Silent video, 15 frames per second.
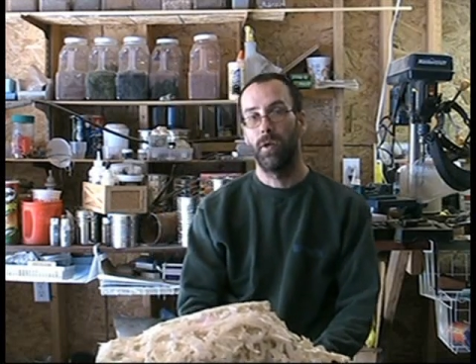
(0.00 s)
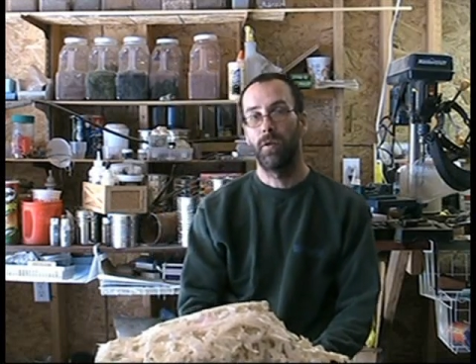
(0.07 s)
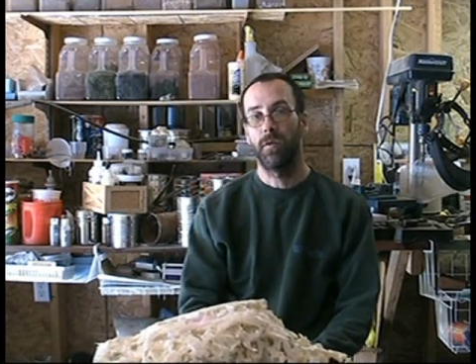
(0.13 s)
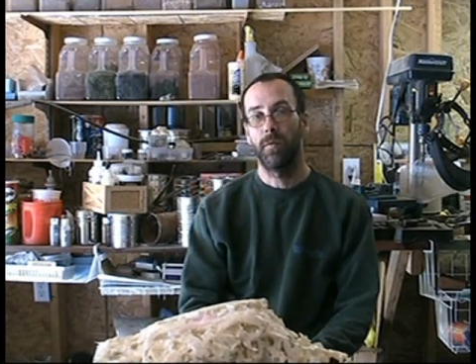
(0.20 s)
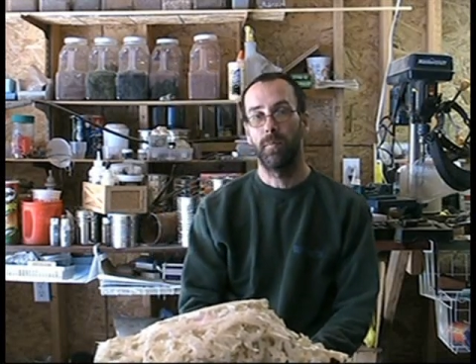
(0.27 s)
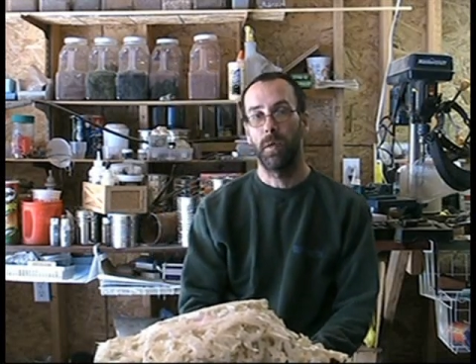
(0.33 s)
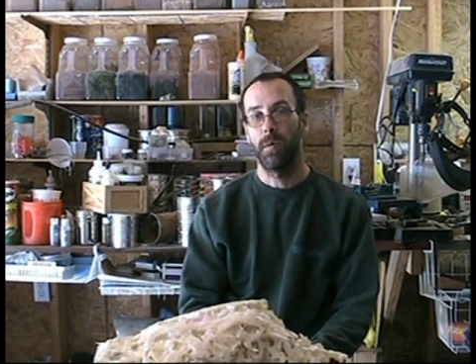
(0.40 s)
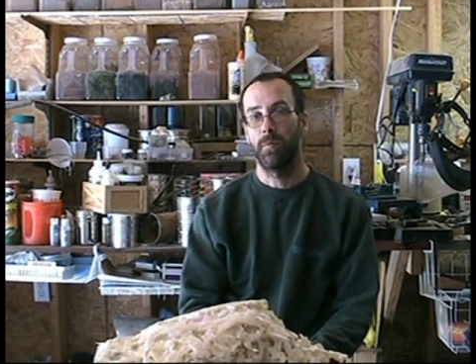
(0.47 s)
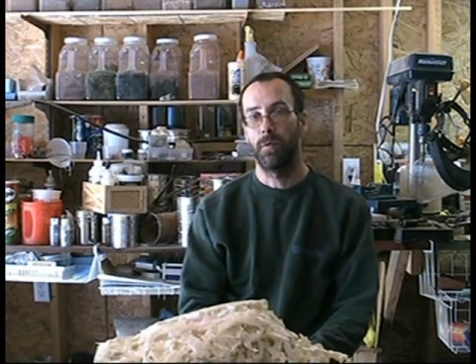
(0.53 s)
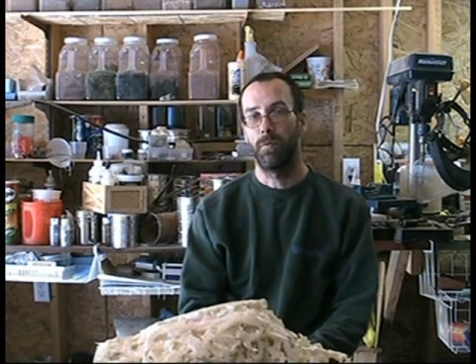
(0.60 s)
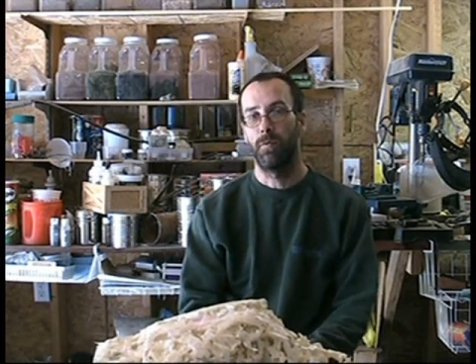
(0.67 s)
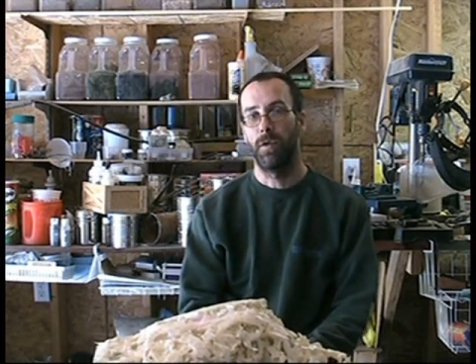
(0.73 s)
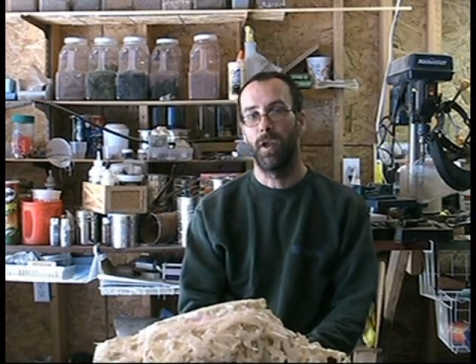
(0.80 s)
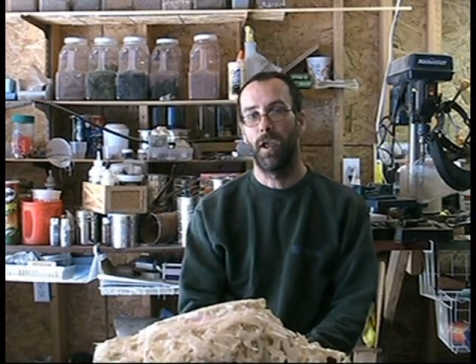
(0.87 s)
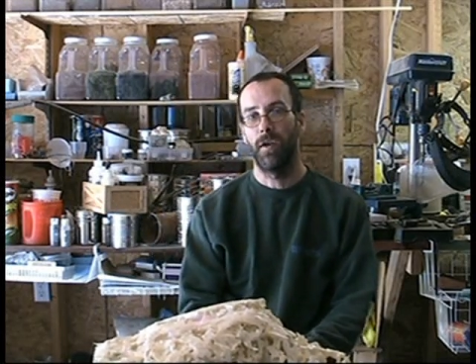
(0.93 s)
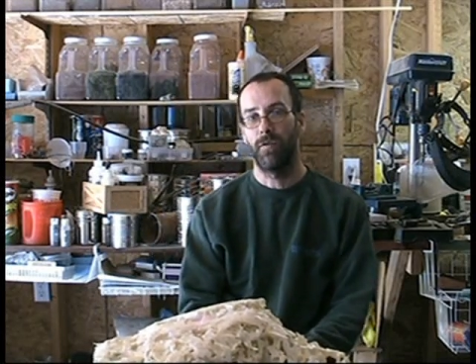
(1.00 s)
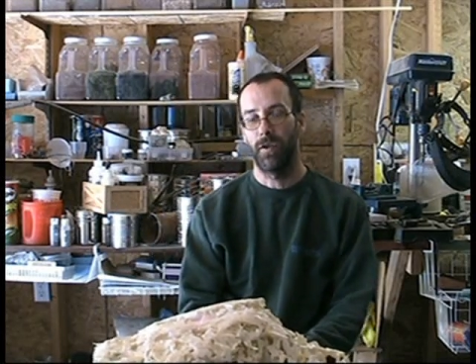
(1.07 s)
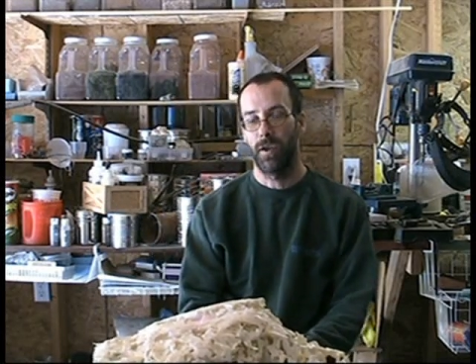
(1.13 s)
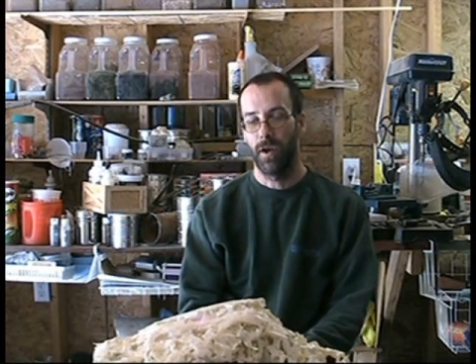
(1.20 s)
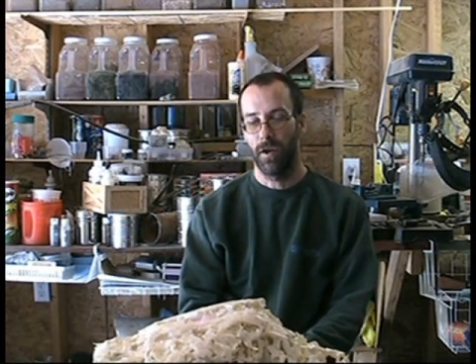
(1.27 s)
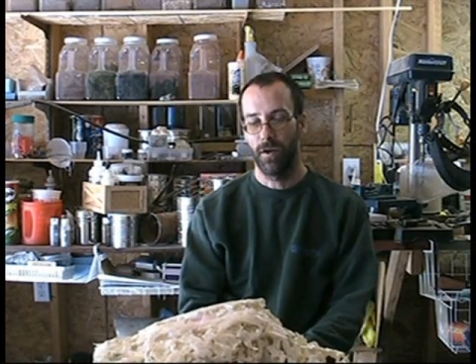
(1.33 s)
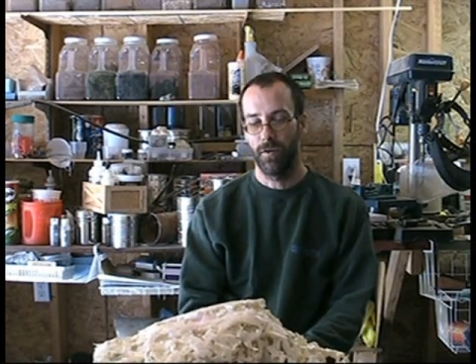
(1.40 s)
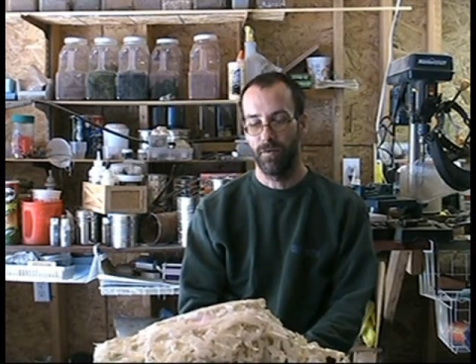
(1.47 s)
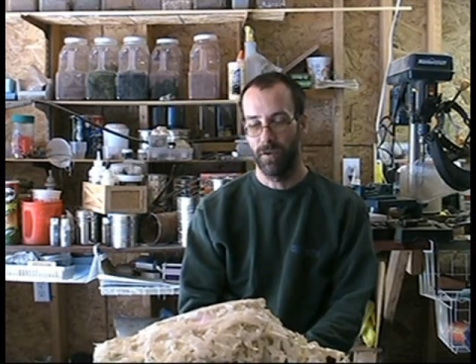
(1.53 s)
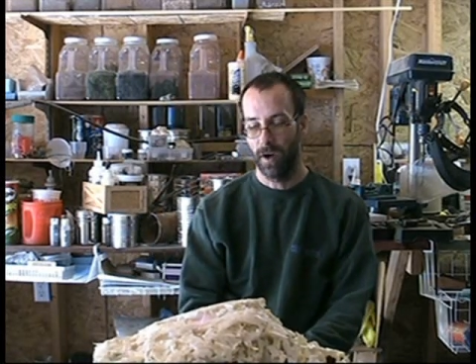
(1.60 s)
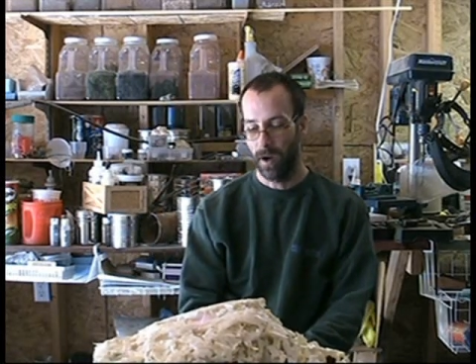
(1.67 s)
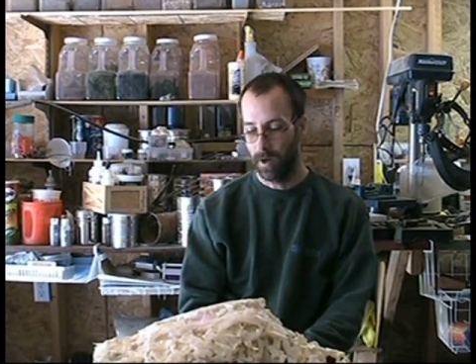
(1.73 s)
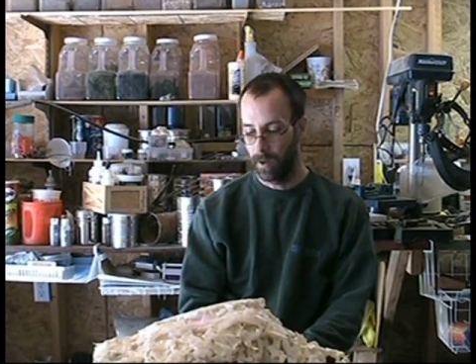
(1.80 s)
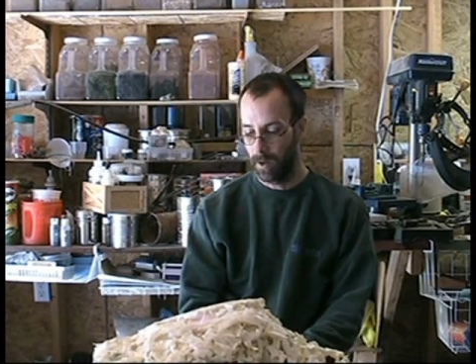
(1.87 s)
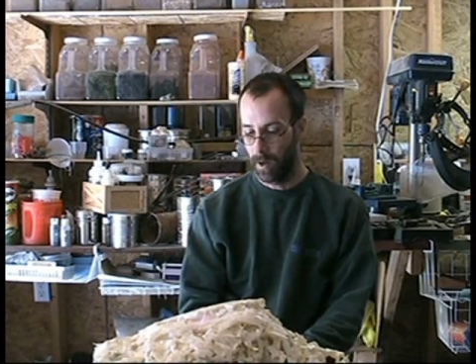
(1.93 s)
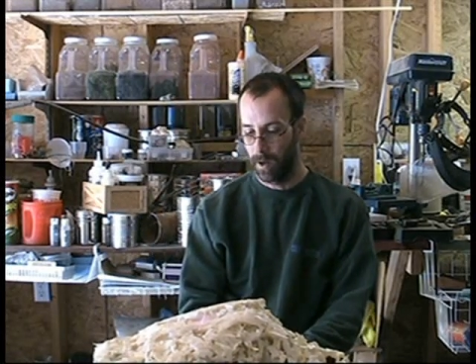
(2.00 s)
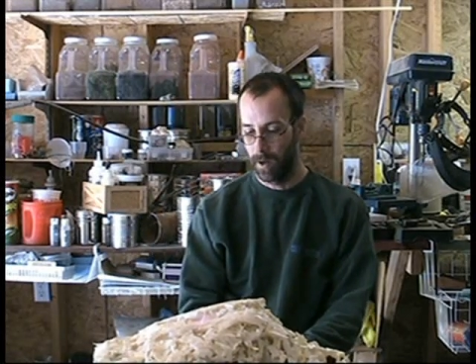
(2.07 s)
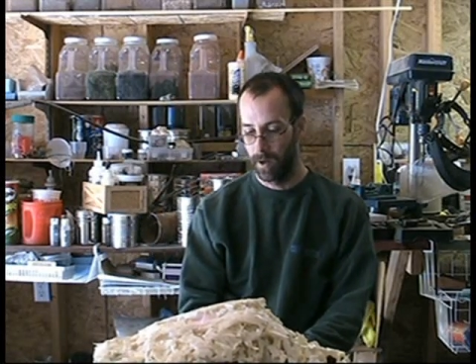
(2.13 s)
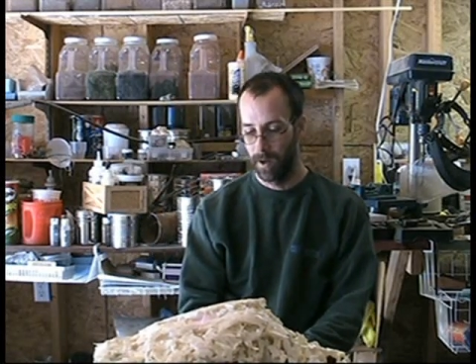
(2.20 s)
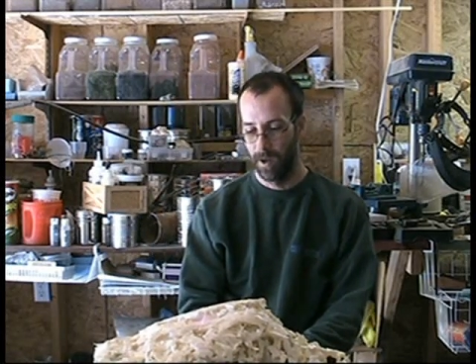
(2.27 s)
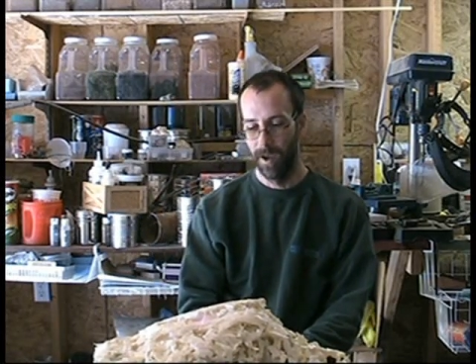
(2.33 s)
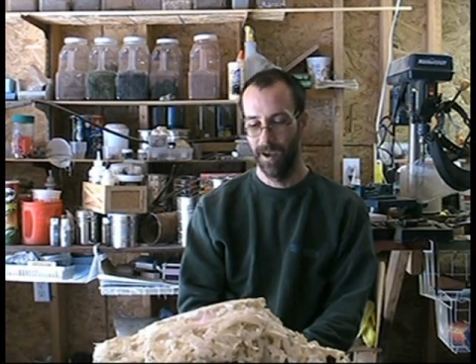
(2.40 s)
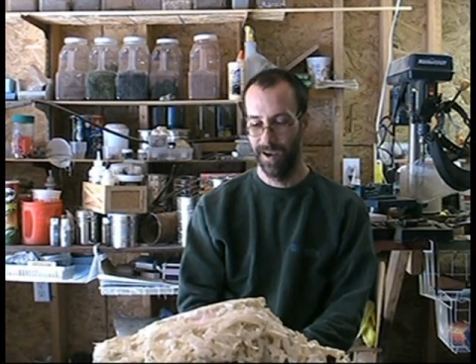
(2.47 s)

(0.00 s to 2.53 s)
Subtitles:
I mean, sometimes you really have to cut her fine, eh?